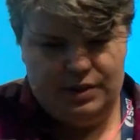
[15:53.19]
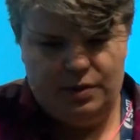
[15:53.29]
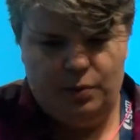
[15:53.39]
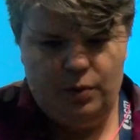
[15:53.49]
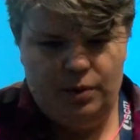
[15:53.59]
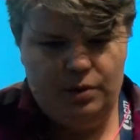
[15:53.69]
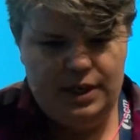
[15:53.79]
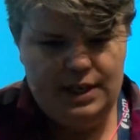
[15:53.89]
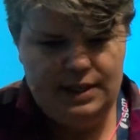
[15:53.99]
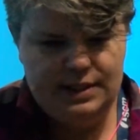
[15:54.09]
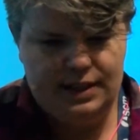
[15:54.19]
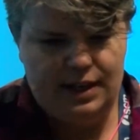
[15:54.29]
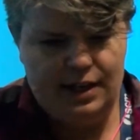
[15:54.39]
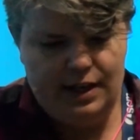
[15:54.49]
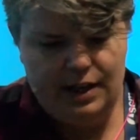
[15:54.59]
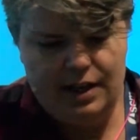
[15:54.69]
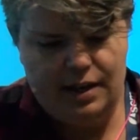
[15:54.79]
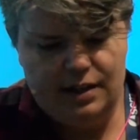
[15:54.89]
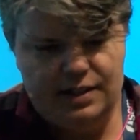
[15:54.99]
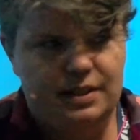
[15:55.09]
So WOO is
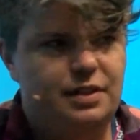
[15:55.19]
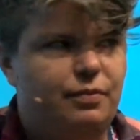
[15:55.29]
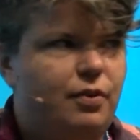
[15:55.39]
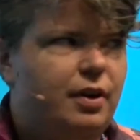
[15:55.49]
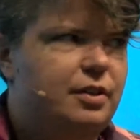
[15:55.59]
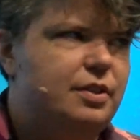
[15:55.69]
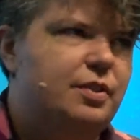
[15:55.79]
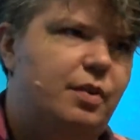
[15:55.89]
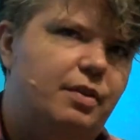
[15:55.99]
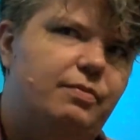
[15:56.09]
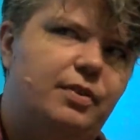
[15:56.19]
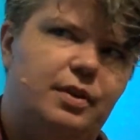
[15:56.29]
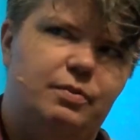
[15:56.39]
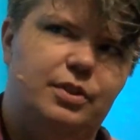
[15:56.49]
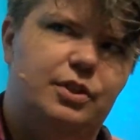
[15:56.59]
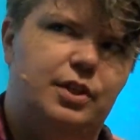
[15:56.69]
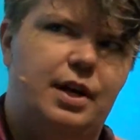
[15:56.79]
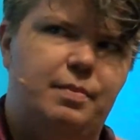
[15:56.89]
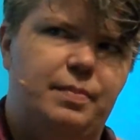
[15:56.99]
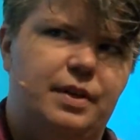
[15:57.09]
a 6,400 square foot wood
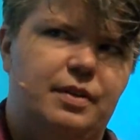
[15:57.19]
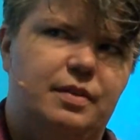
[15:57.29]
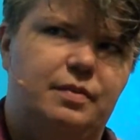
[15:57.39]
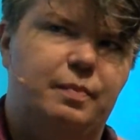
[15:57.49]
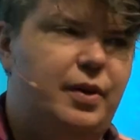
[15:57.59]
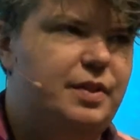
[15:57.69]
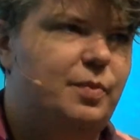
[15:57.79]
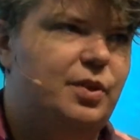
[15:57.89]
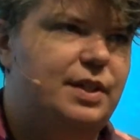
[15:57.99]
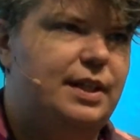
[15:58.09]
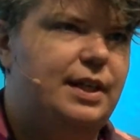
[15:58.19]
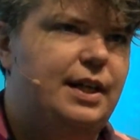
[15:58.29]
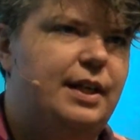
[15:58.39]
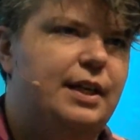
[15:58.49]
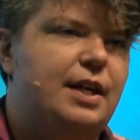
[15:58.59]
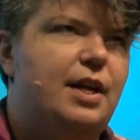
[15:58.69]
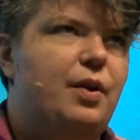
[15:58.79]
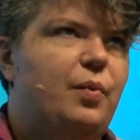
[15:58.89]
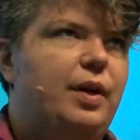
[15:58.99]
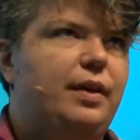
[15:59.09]
shop in Baltimore City
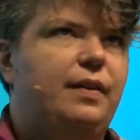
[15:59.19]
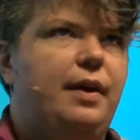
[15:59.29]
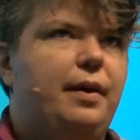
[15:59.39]
with